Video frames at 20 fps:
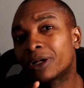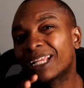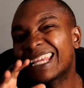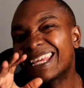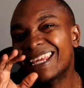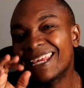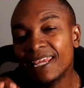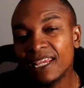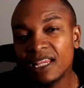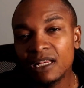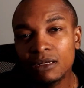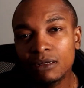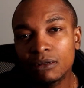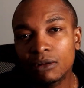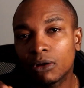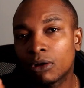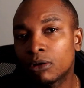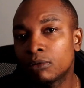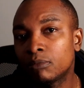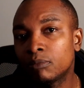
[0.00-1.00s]
keen
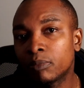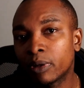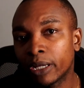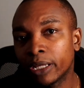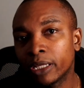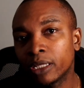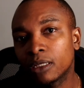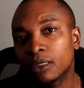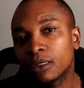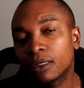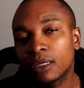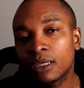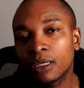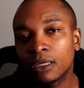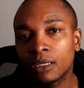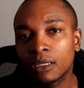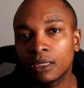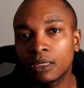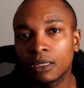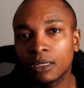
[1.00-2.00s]
on buying
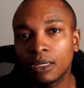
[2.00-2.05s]
a